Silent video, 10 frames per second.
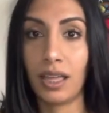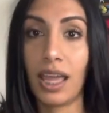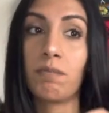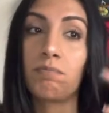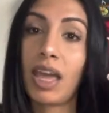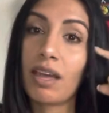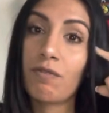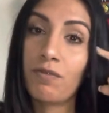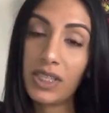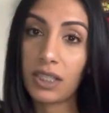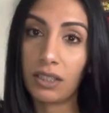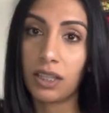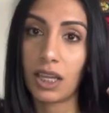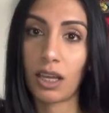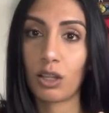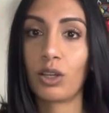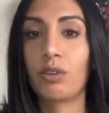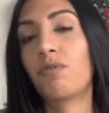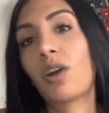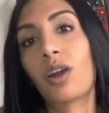It may physically
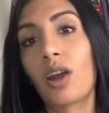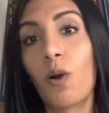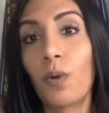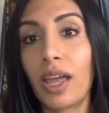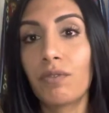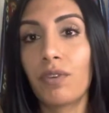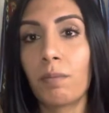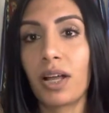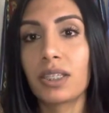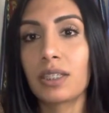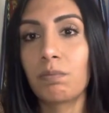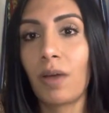look far away from us,